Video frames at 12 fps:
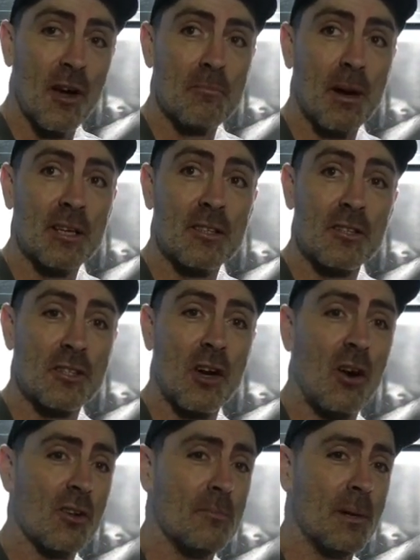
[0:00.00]
So it made the
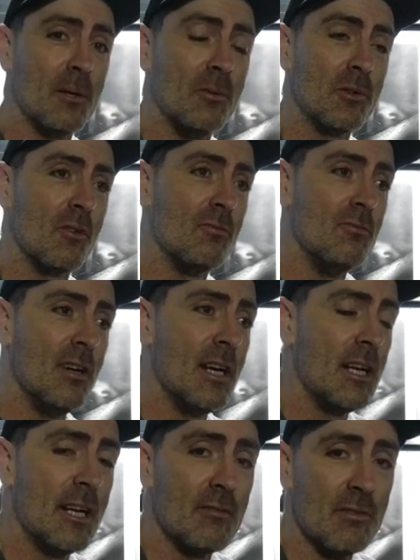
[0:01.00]
start of the build
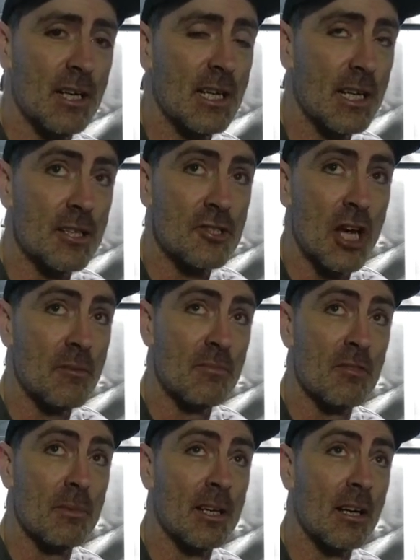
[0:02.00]
really, really
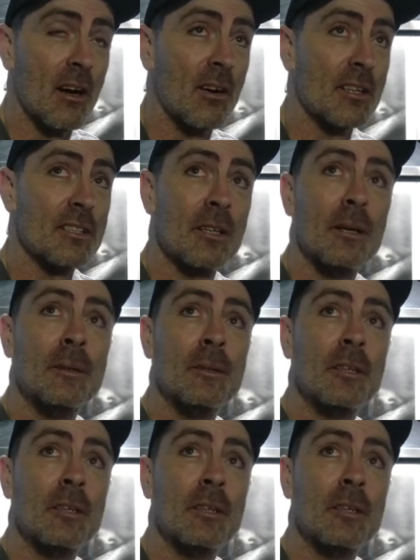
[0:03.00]
cheap for me, guys.